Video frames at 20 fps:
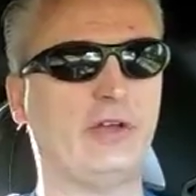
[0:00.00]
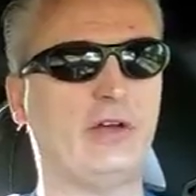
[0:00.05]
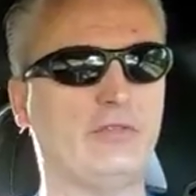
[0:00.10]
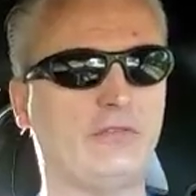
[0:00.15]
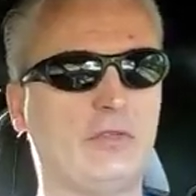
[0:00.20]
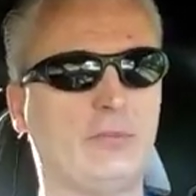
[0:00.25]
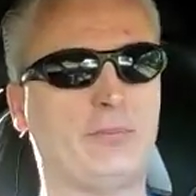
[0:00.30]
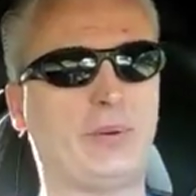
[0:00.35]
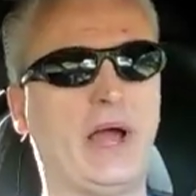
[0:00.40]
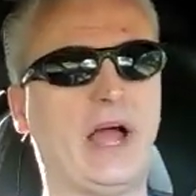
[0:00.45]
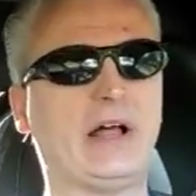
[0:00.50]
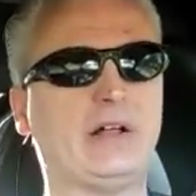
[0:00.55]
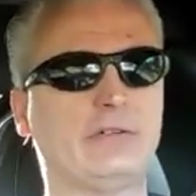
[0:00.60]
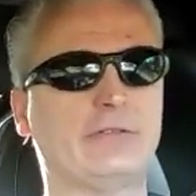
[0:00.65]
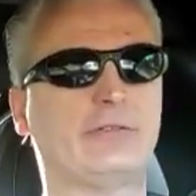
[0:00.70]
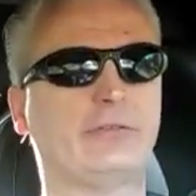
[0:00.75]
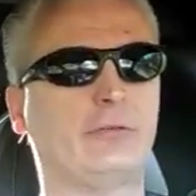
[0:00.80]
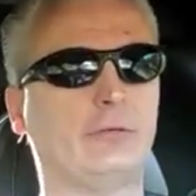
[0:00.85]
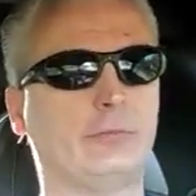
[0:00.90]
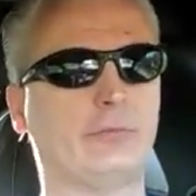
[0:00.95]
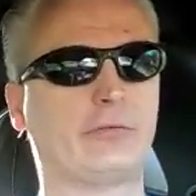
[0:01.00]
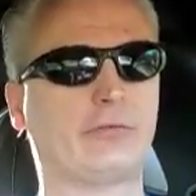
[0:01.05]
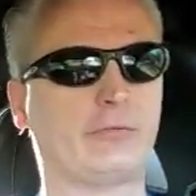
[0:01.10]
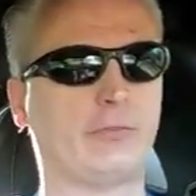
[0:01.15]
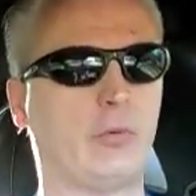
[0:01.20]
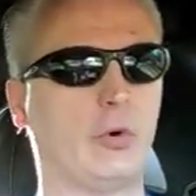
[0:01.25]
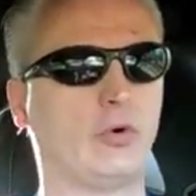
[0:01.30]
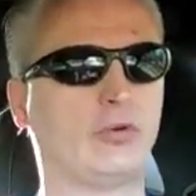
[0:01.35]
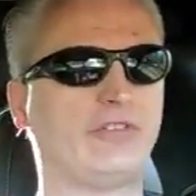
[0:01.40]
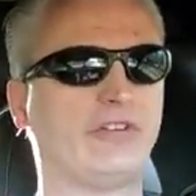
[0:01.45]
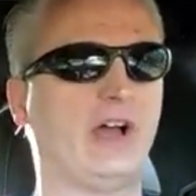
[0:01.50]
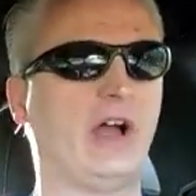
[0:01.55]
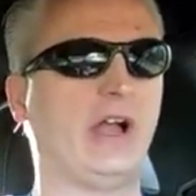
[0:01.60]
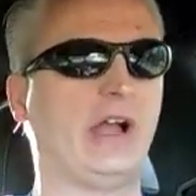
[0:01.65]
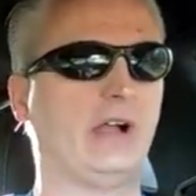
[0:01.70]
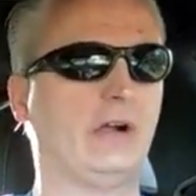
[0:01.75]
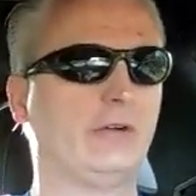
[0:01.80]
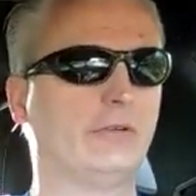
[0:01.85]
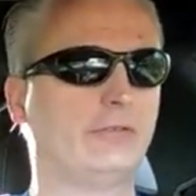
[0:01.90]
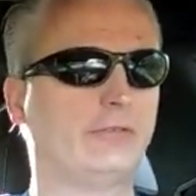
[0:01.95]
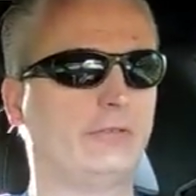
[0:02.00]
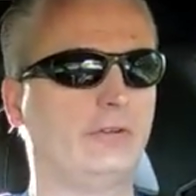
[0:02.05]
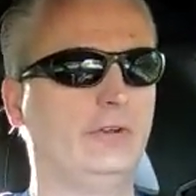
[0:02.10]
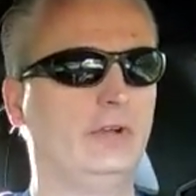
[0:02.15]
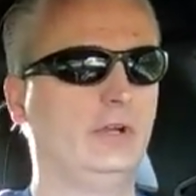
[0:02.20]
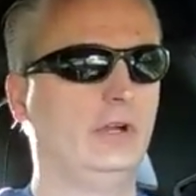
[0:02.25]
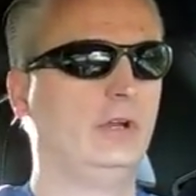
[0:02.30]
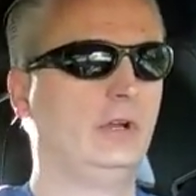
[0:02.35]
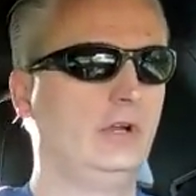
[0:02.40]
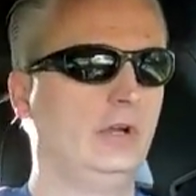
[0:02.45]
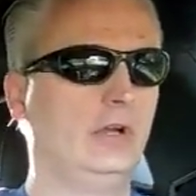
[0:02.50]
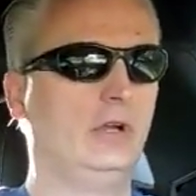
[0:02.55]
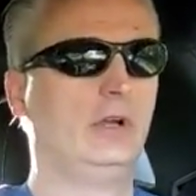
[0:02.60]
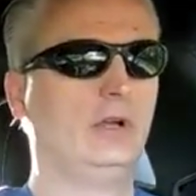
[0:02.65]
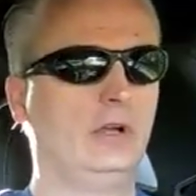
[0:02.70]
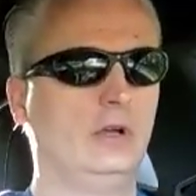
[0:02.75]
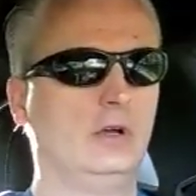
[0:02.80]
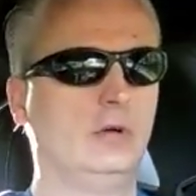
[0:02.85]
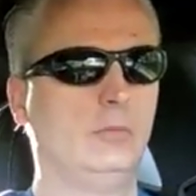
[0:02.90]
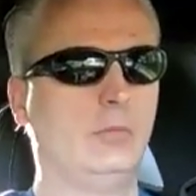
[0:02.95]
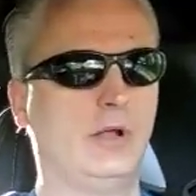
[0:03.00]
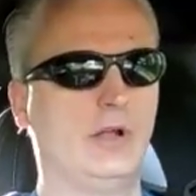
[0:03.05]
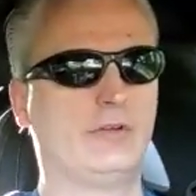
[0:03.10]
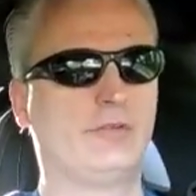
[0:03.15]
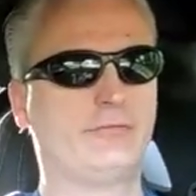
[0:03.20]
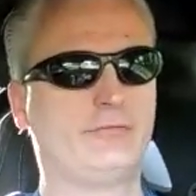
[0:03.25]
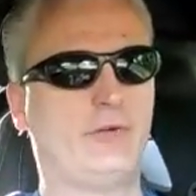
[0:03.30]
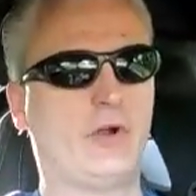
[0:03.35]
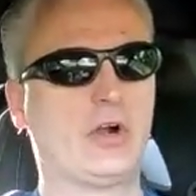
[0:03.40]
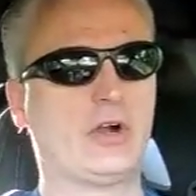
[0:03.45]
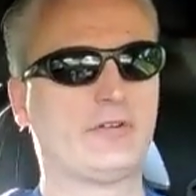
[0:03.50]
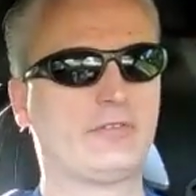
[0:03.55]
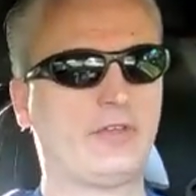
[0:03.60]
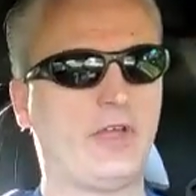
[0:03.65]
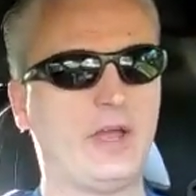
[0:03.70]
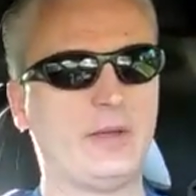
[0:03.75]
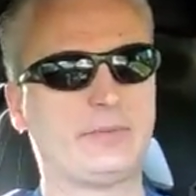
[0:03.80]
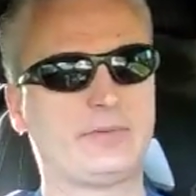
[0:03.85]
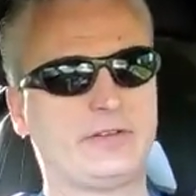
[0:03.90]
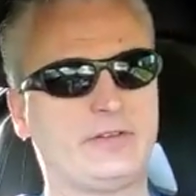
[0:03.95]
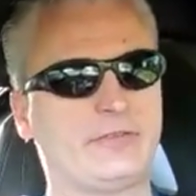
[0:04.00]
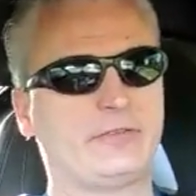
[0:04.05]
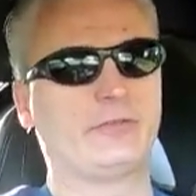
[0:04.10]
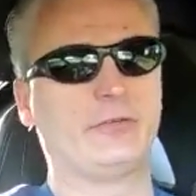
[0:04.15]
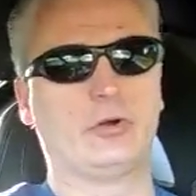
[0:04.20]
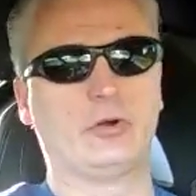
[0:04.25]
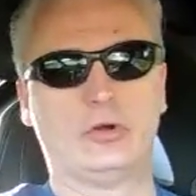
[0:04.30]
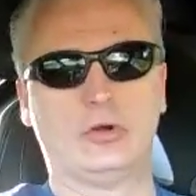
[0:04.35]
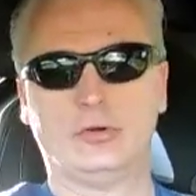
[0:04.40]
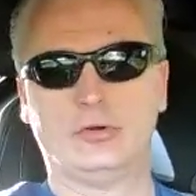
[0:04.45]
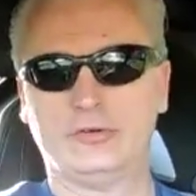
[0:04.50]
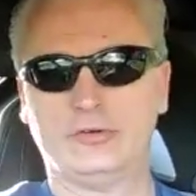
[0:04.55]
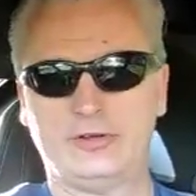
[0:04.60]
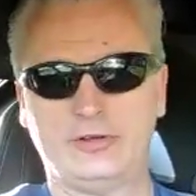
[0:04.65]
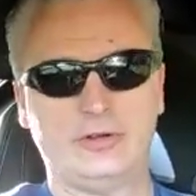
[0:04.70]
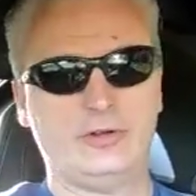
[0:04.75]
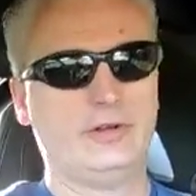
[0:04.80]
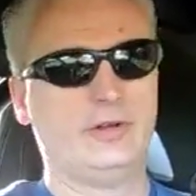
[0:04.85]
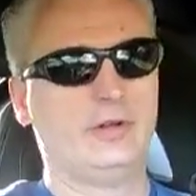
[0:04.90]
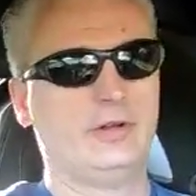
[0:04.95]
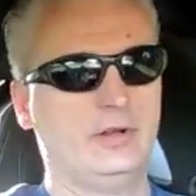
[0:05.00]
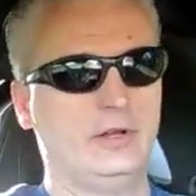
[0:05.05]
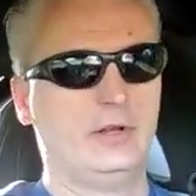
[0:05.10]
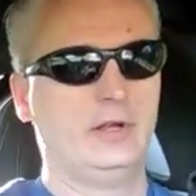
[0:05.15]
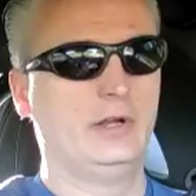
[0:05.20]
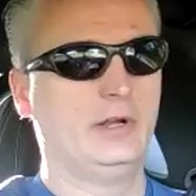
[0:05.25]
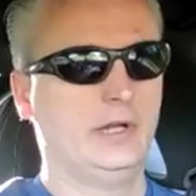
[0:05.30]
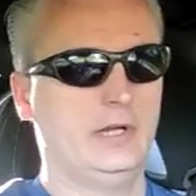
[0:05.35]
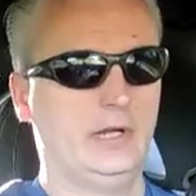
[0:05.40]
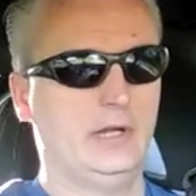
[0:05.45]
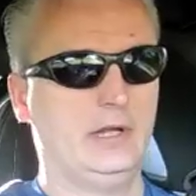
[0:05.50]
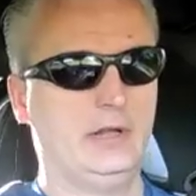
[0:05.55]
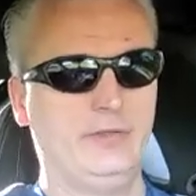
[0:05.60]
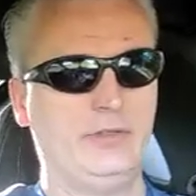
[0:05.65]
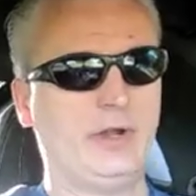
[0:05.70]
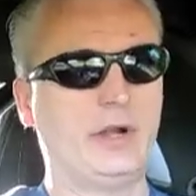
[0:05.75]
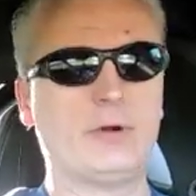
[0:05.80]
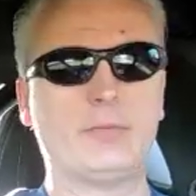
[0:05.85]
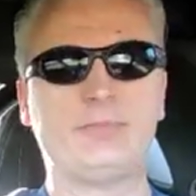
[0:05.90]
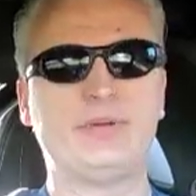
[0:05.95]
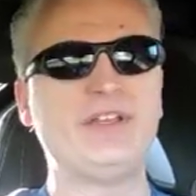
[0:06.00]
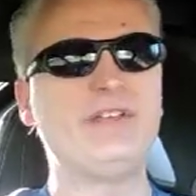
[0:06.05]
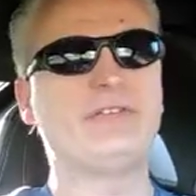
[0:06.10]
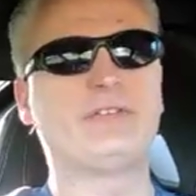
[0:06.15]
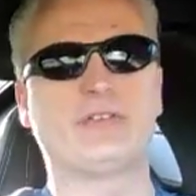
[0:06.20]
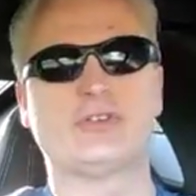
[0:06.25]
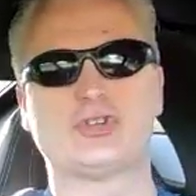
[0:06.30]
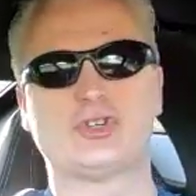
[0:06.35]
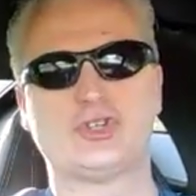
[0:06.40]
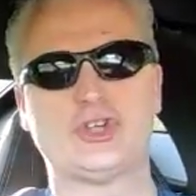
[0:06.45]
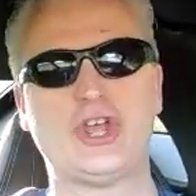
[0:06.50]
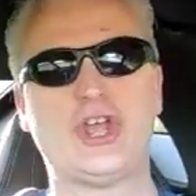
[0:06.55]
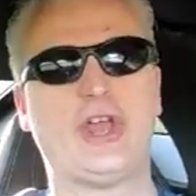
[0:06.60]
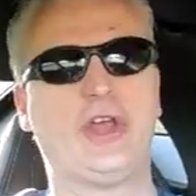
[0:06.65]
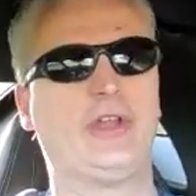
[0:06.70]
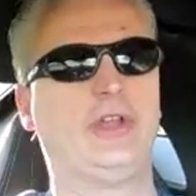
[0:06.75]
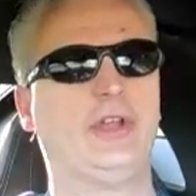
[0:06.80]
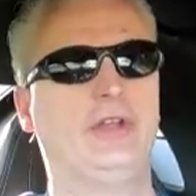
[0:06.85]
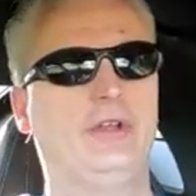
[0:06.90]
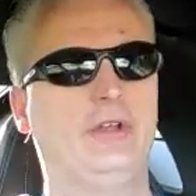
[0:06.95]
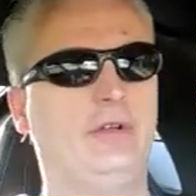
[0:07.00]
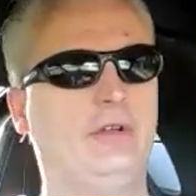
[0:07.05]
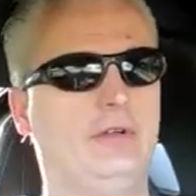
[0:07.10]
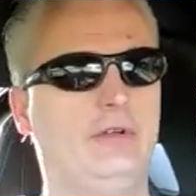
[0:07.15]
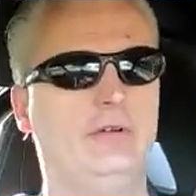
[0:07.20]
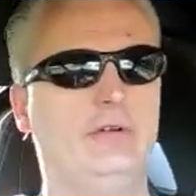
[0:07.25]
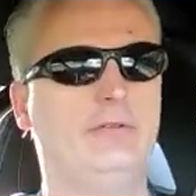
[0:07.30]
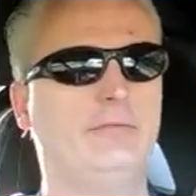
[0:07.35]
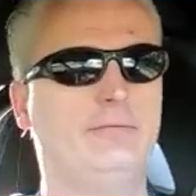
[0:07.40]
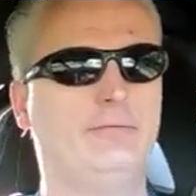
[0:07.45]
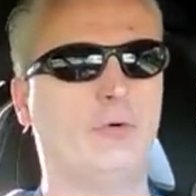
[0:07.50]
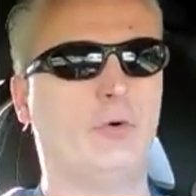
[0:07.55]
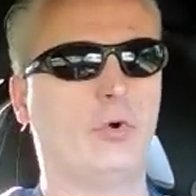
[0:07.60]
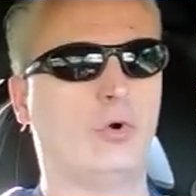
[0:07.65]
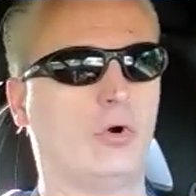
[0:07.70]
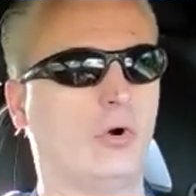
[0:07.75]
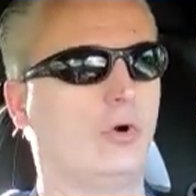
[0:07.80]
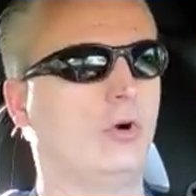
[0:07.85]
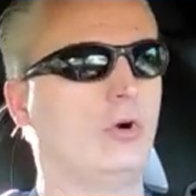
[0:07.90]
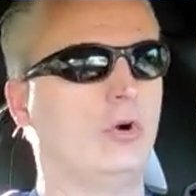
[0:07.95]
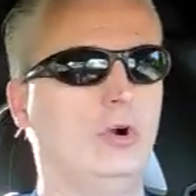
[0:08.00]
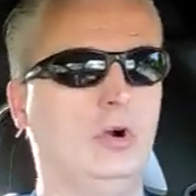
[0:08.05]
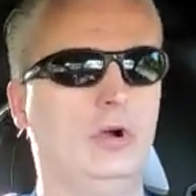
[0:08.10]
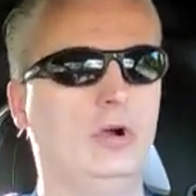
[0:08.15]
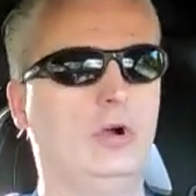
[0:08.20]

of the Pilot Super Sport tires, but as far as I'm concerned, they're a piece of shit for